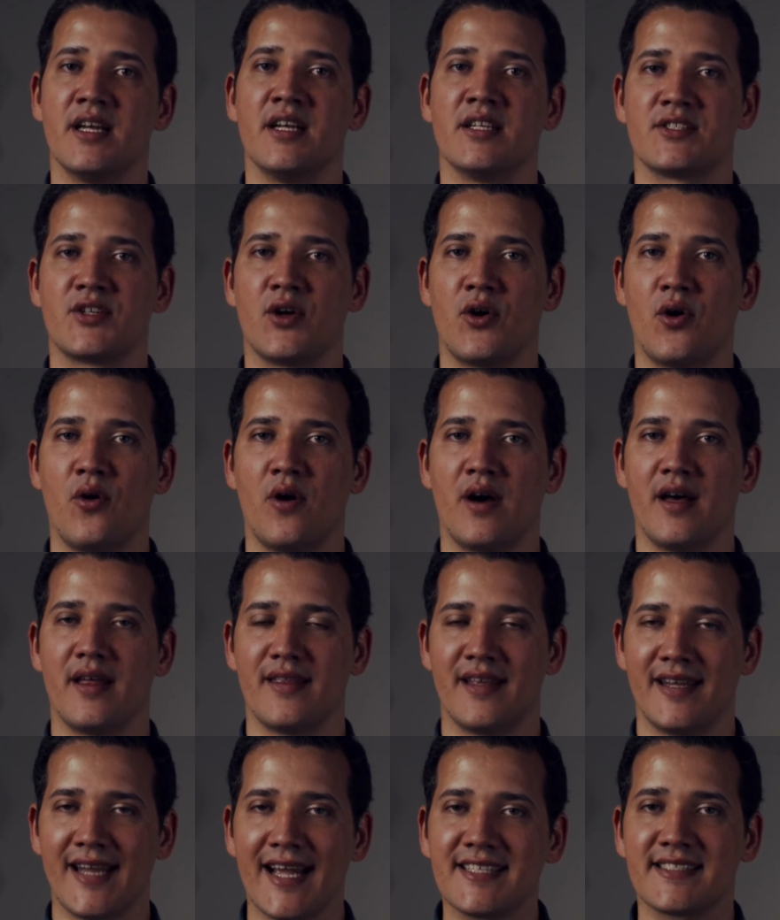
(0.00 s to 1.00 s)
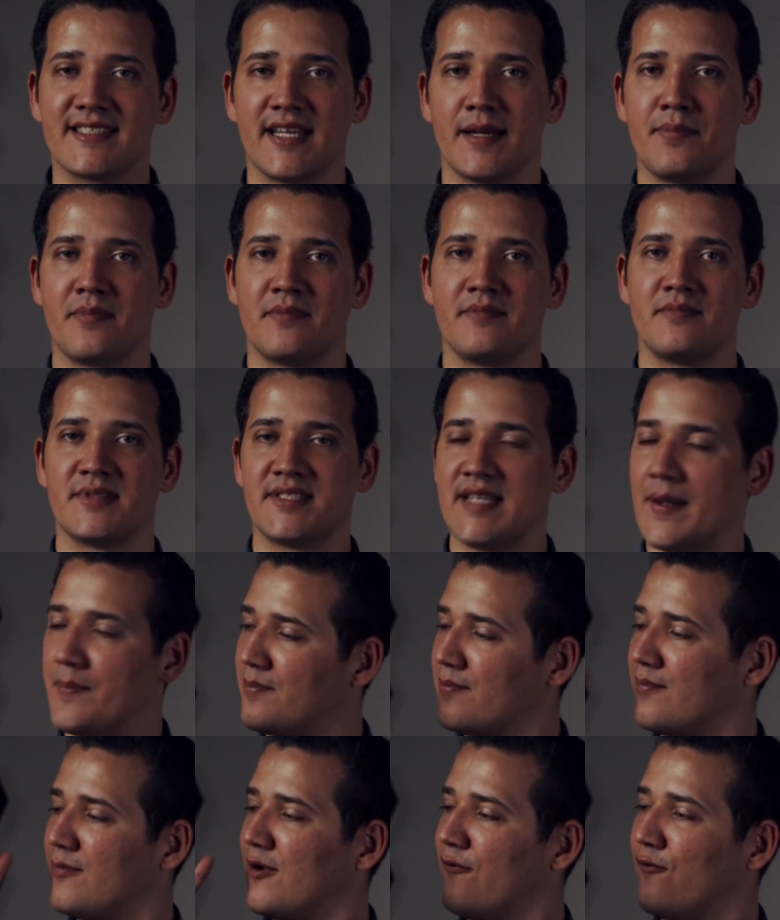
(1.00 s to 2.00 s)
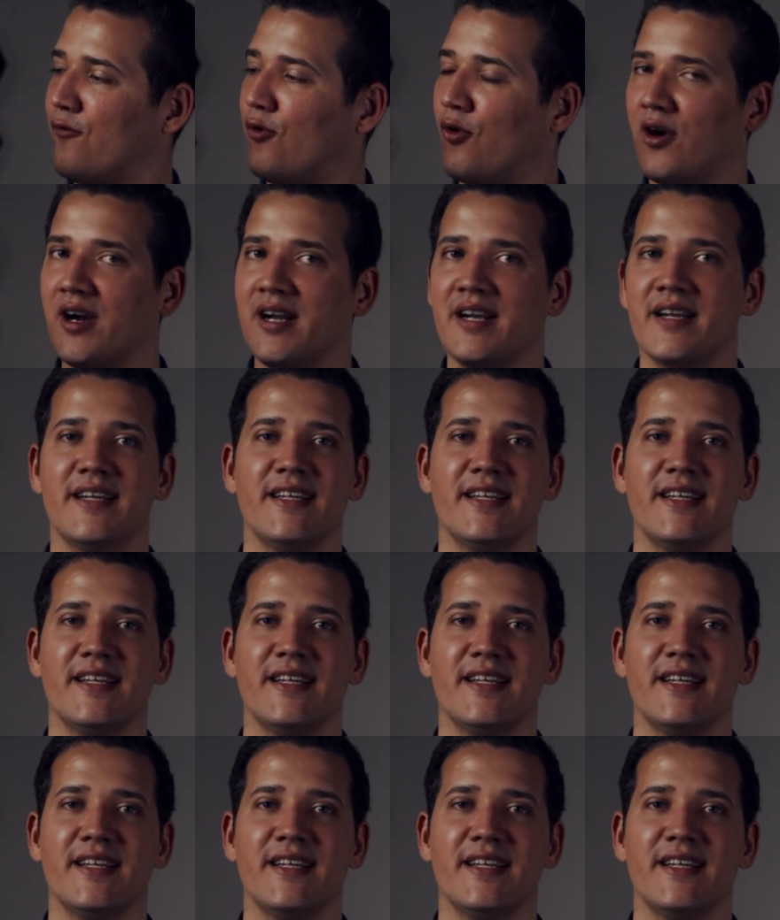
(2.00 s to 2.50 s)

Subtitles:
So the next step, step 4,